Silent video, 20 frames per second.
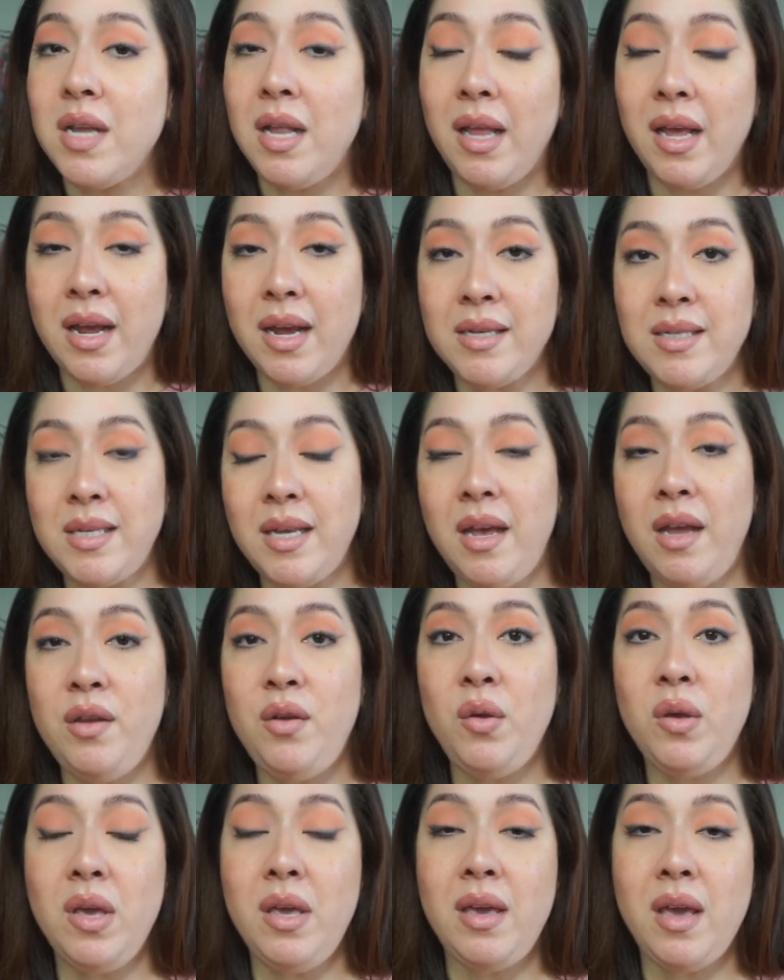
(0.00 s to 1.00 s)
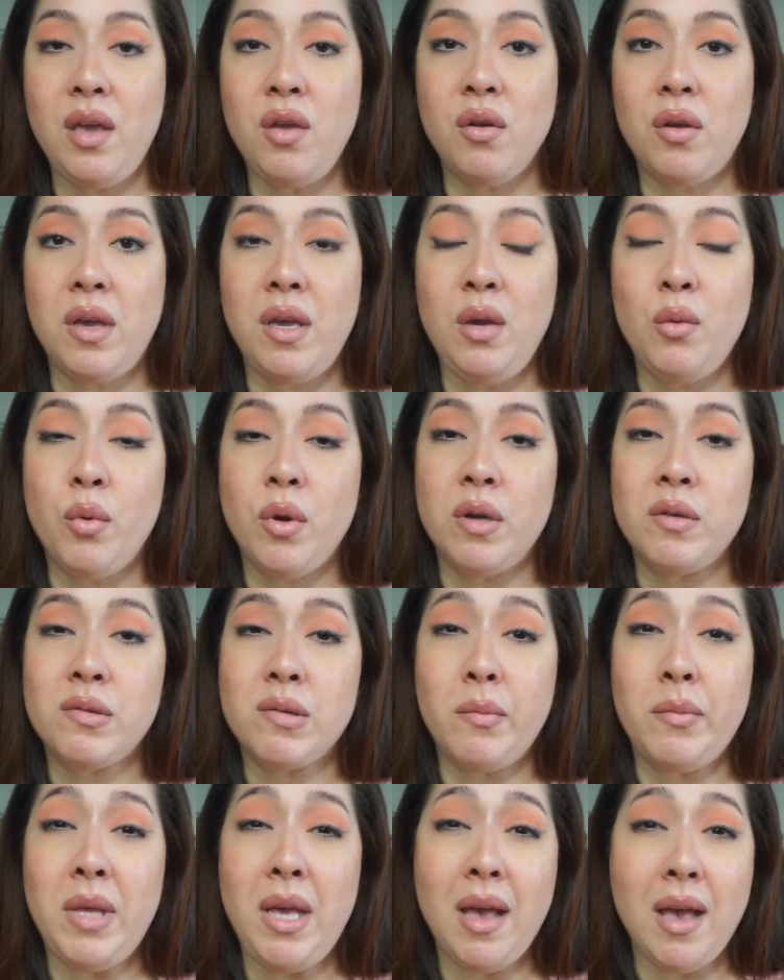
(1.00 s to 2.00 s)
And like I said, you can get your keywords
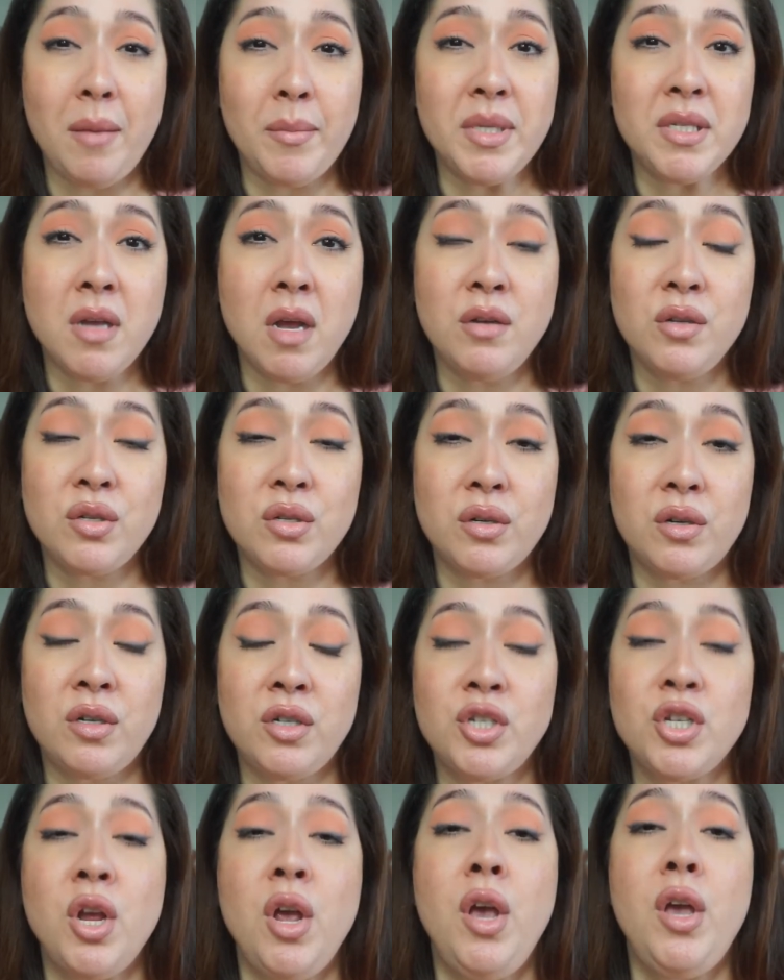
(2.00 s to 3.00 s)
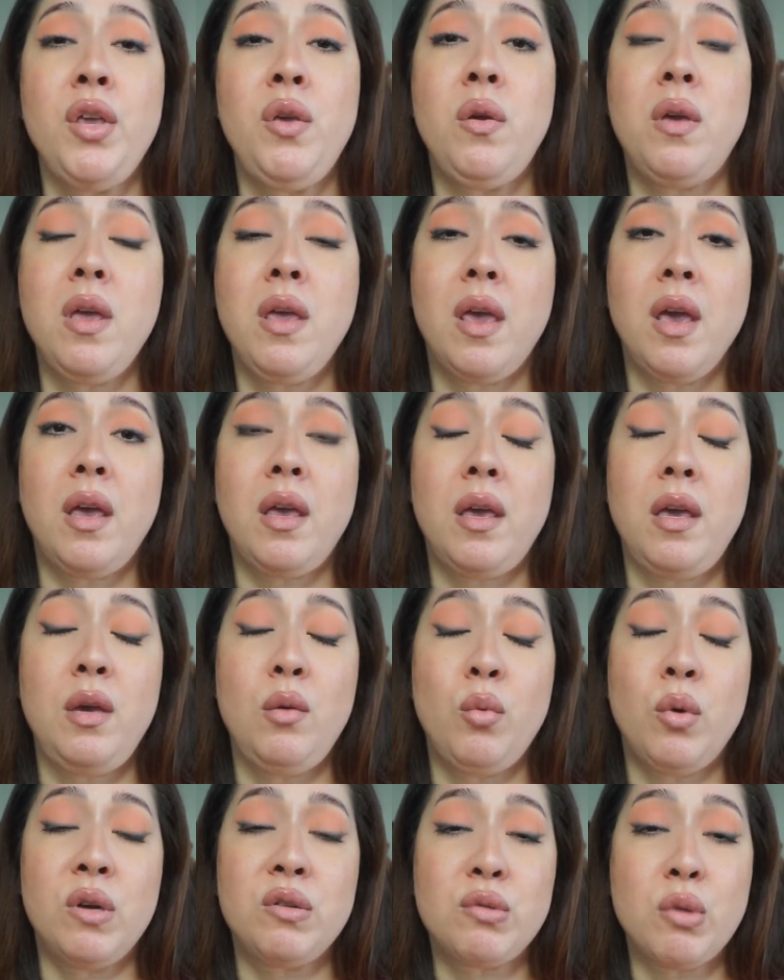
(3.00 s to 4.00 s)
from the Amazon search, you can get
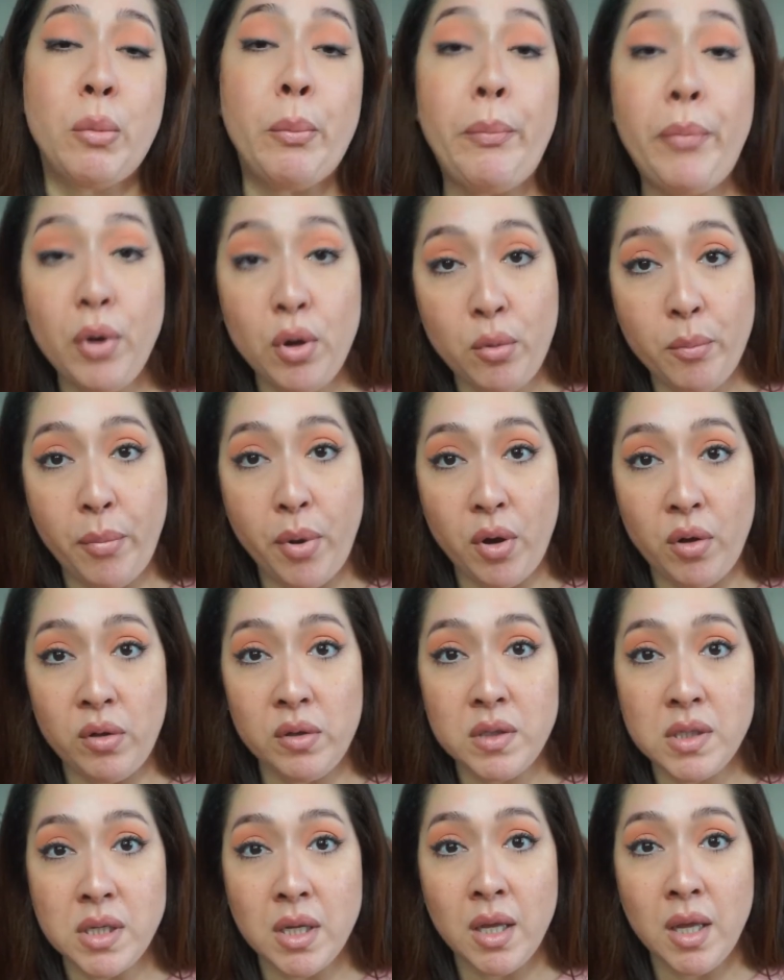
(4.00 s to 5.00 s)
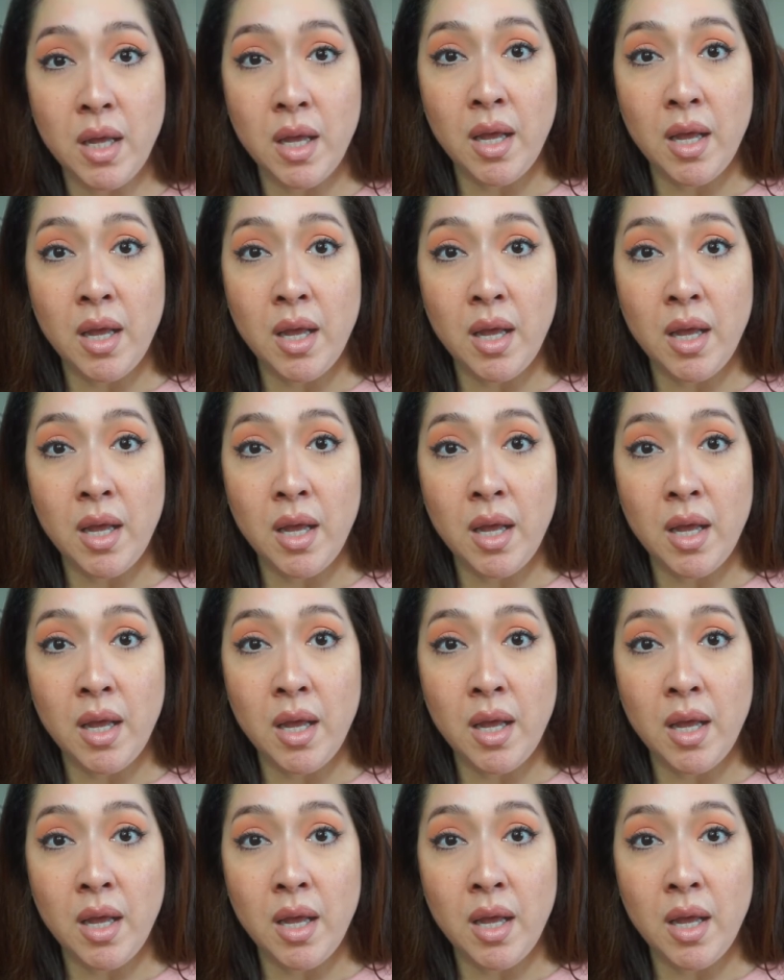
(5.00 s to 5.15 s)
keywords from BookBolt.